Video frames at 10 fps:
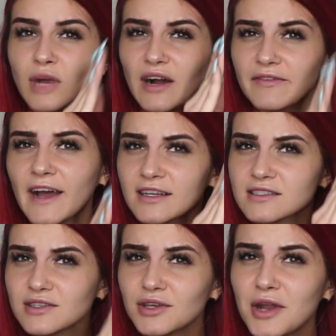
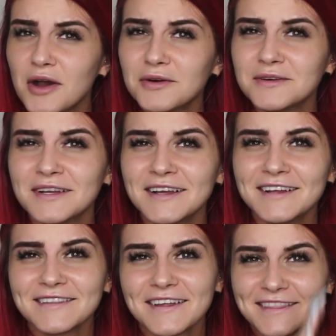effect, you know,
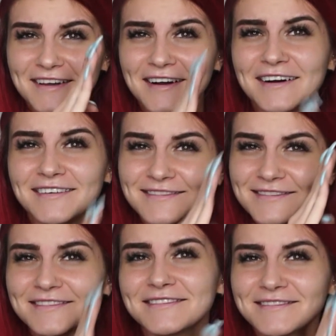like the
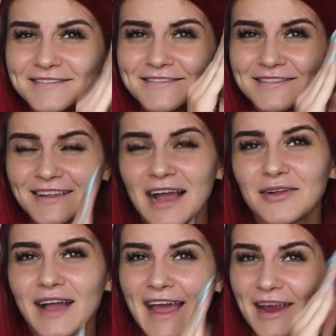how
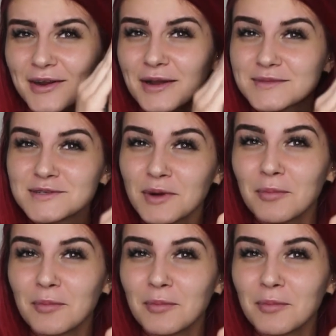a hair comes to a